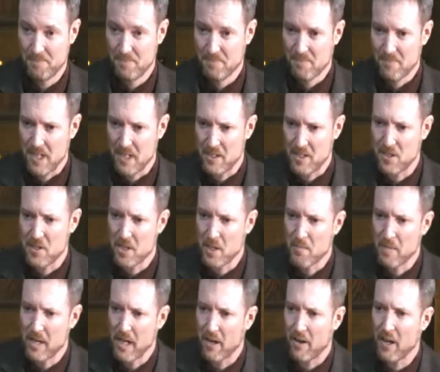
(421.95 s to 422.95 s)
As a
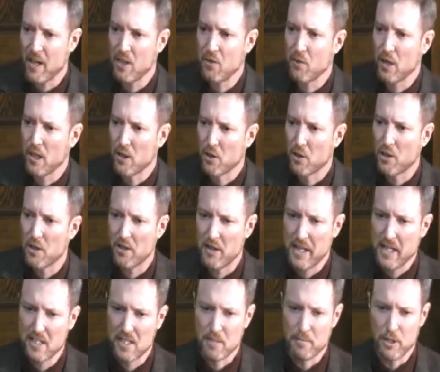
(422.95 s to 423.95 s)
seminarian, we learn
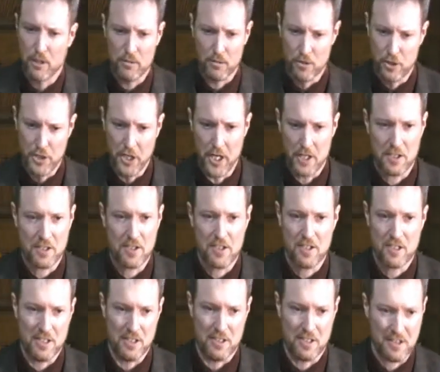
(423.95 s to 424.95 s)
things about
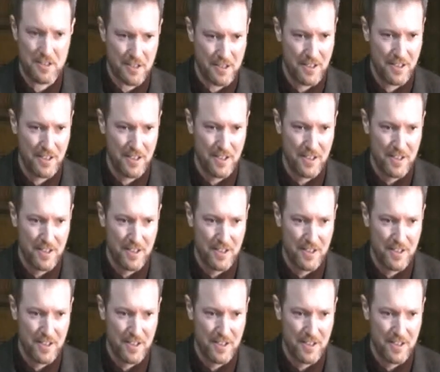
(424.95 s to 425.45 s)
justice.